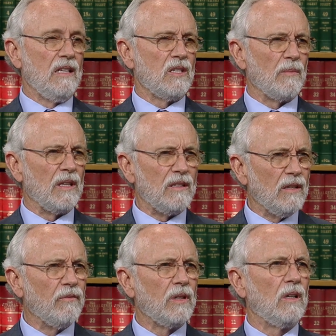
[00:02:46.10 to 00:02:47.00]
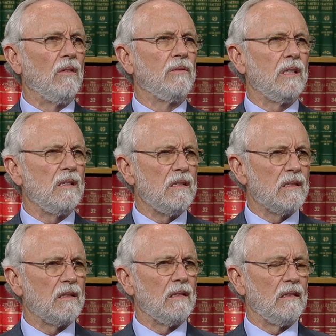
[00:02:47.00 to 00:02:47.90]
some of the
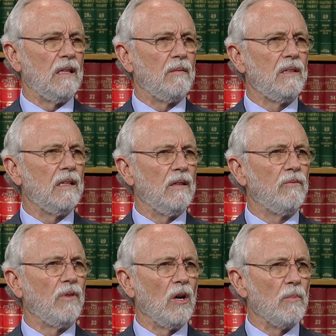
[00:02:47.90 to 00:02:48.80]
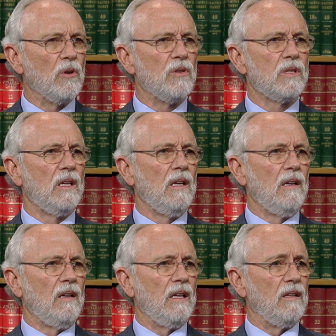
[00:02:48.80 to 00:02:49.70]
difficulties that farmers
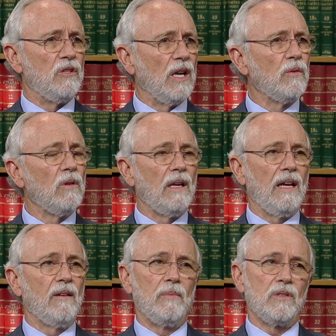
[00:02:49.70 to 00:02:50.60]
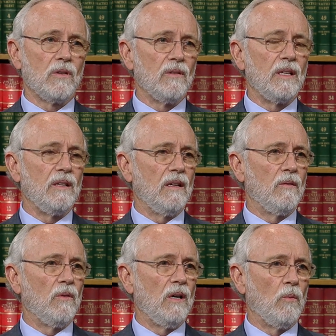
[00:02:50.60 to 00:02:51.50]
in general have, but certainly
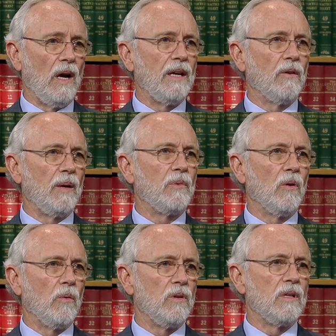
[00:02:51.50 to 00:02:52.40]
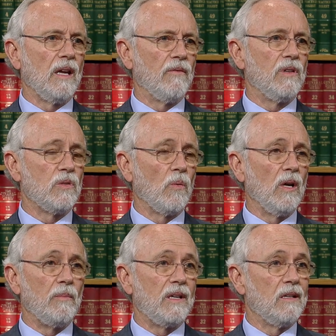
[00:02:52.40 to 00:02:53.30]
wine grape growers have as
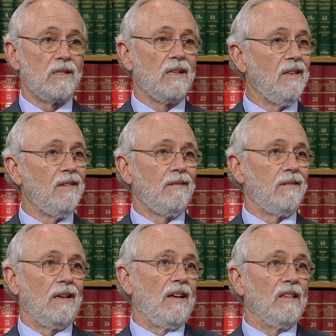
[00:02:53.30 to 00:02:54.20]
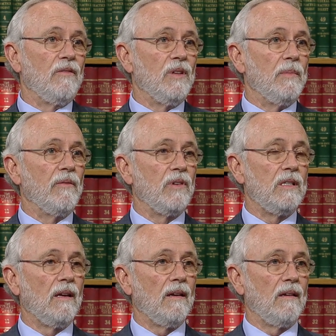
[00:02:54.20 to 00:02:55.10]
well, because you know, I live them every
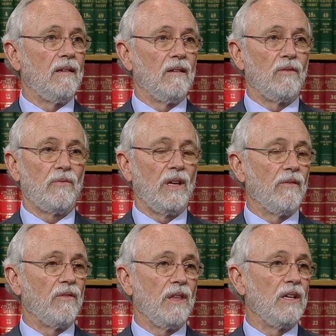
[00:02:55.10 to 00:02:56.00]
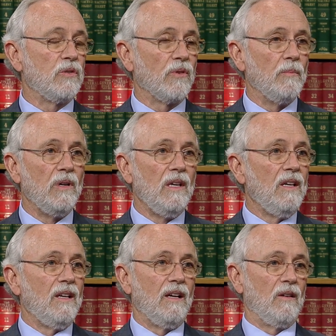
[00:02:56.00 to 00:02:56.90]
day. Things from
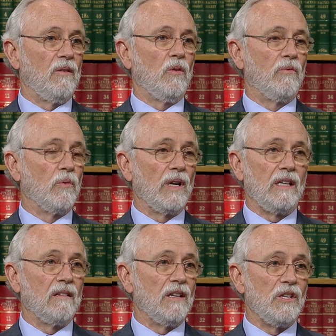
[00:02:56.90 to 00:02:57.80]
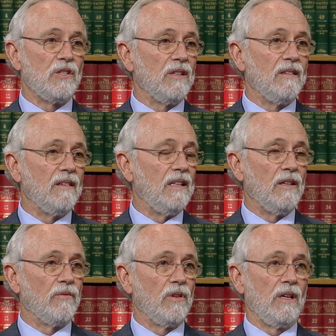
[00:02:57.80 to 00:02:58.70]
overregulation in
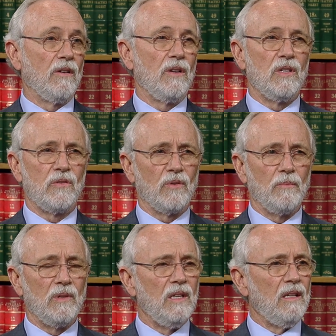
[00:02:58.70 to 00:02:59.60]
different areas, from